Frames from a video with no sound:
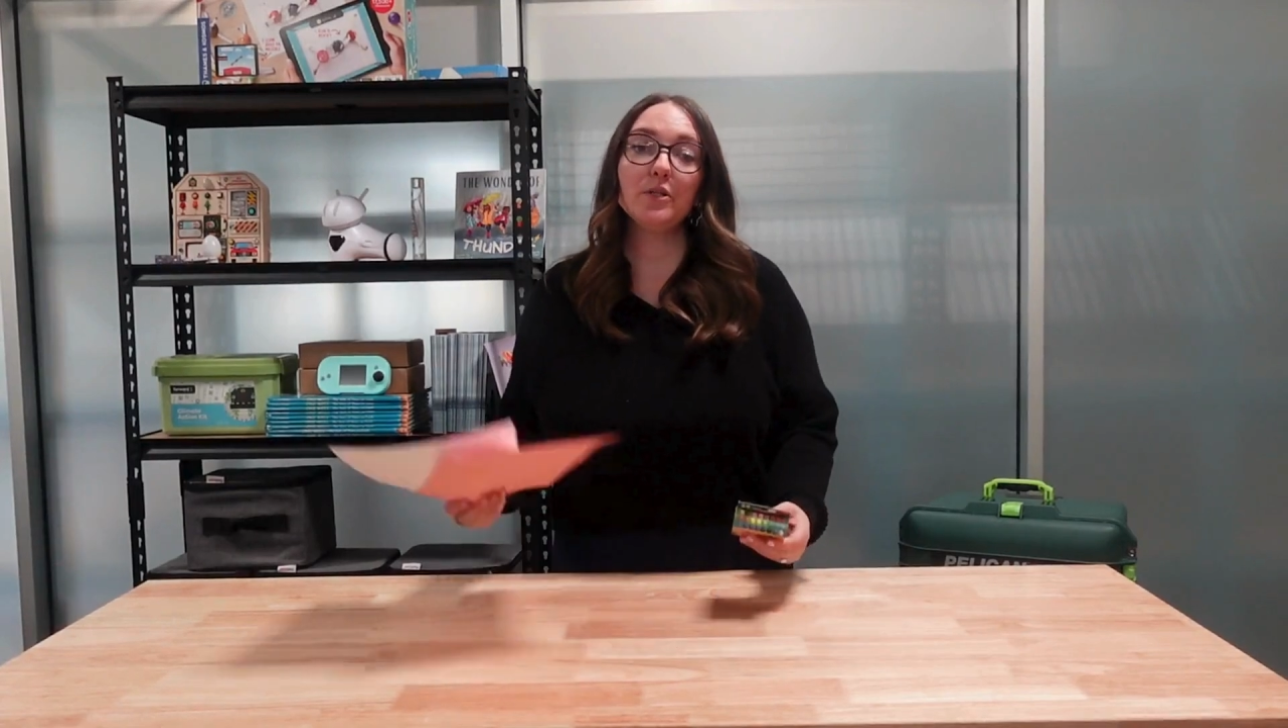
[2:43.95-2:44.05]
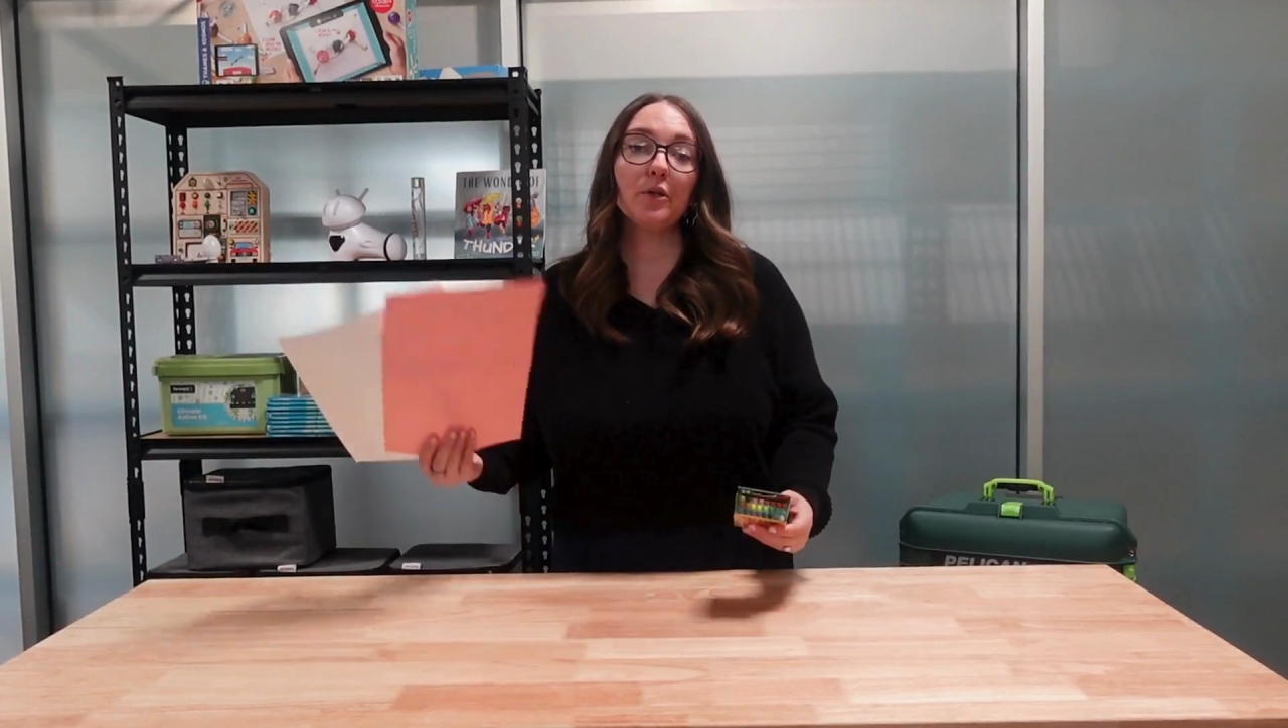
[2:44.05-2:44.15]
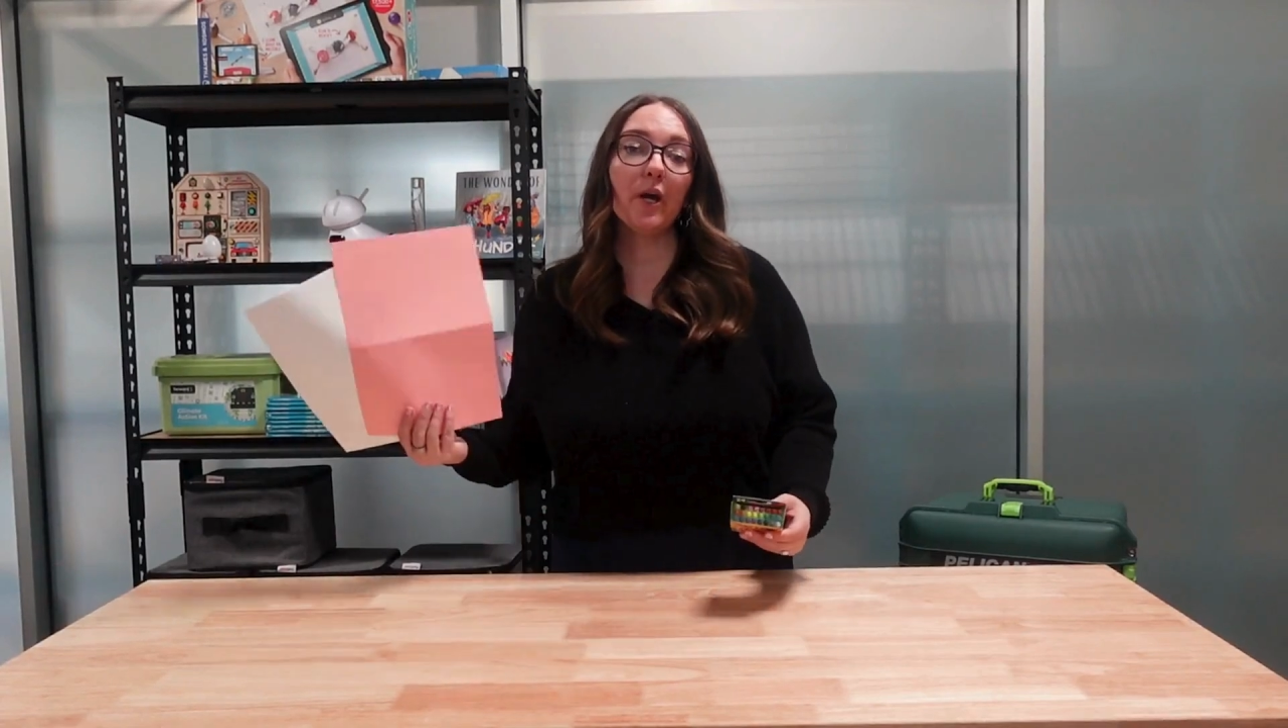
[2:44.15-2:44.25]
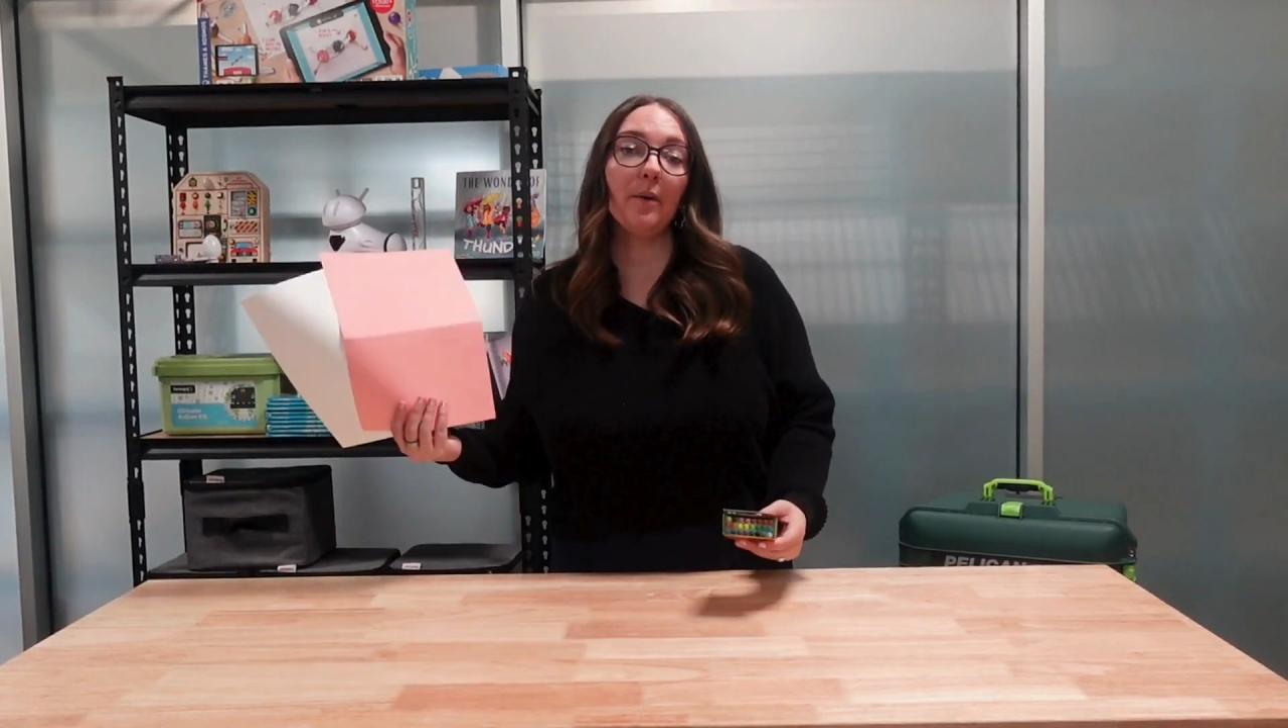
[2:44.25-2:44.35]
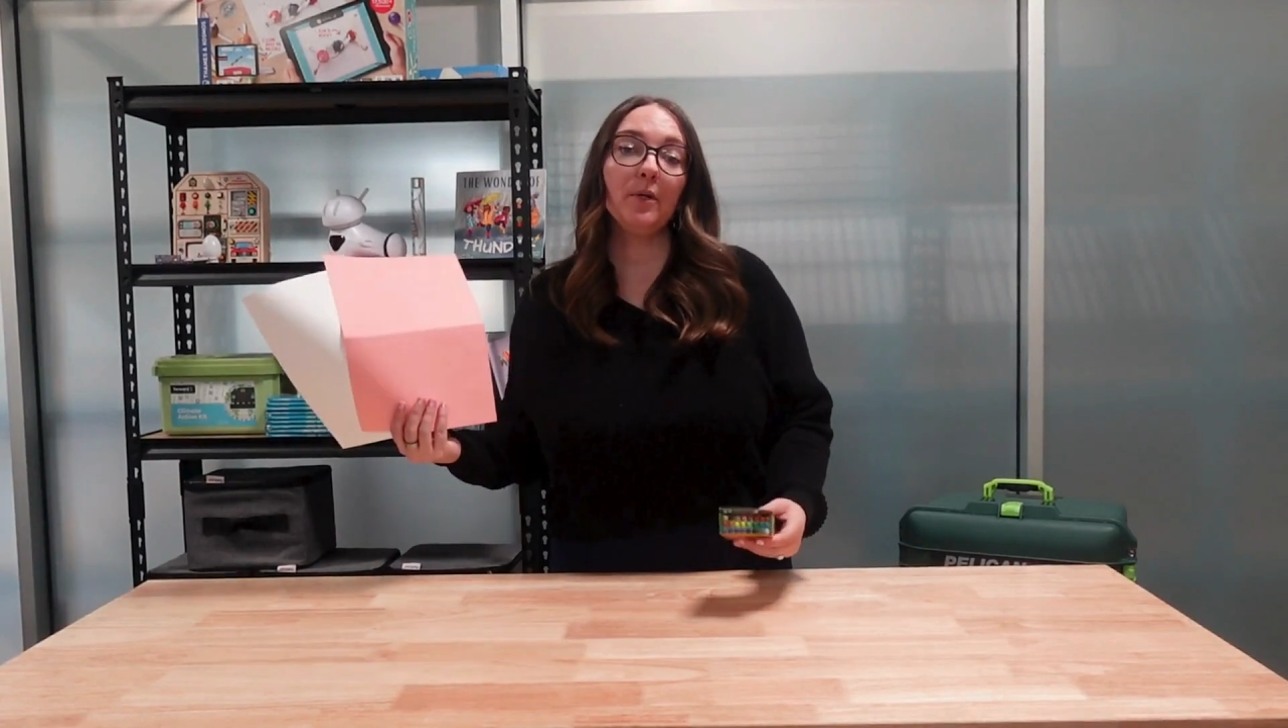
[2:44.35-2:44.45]
to
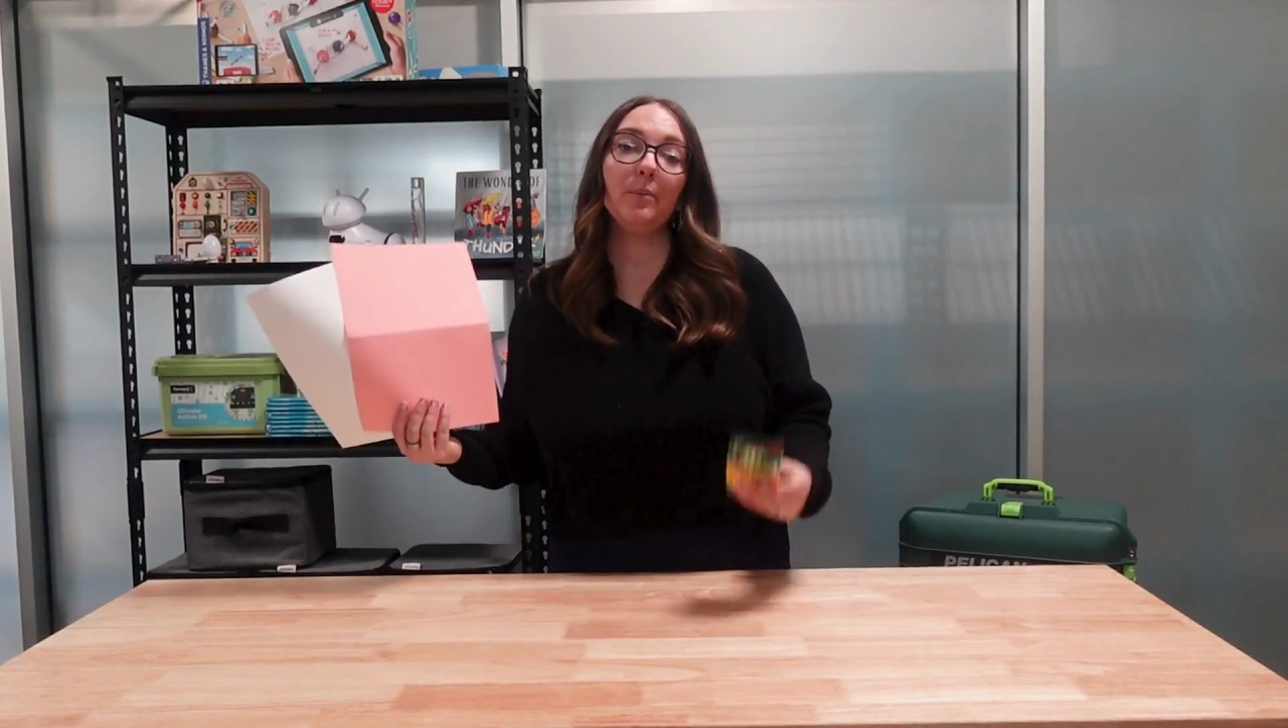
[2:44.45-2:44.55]
grab your